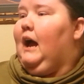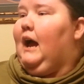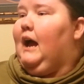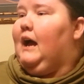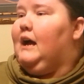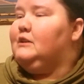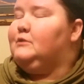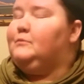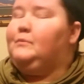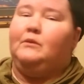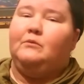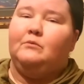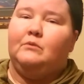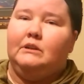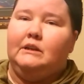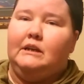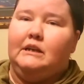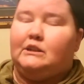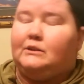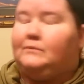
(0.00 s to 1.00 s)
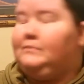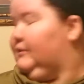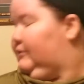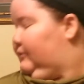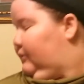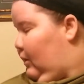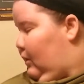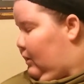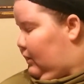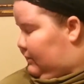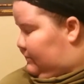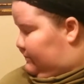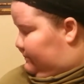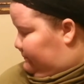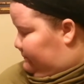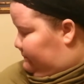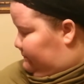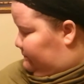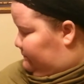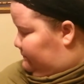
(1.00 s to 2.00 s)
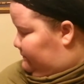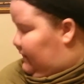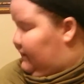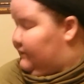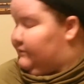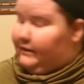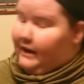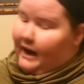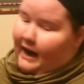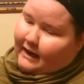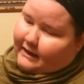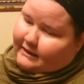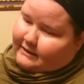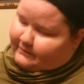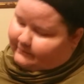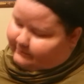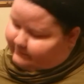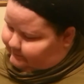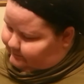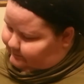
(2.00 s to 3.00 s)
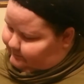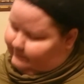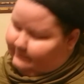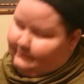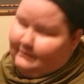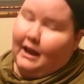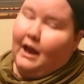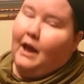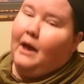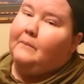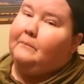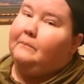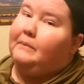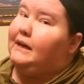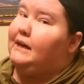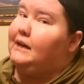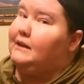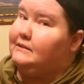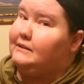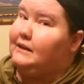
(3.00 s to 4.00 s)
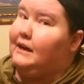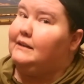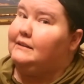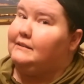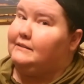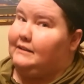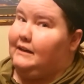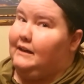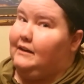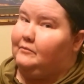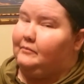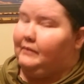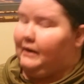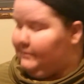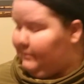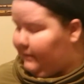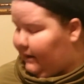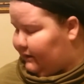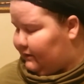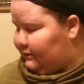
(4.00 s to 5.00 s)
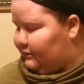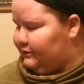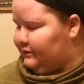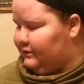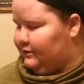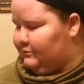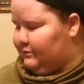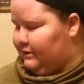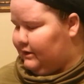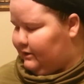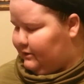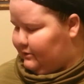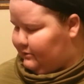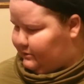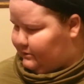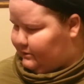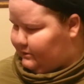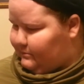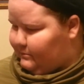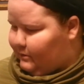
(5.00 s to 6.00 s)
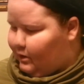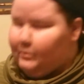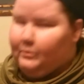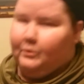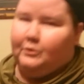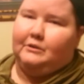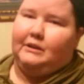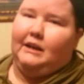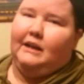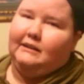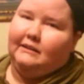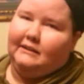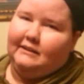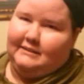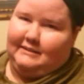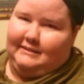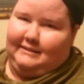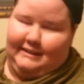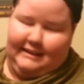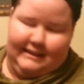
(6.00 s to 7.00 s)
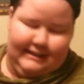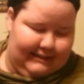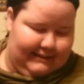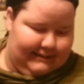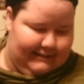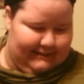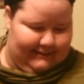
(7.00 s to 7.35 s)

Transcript: has been released before. In fact, because I save my bottles and reuse them almost endlessly,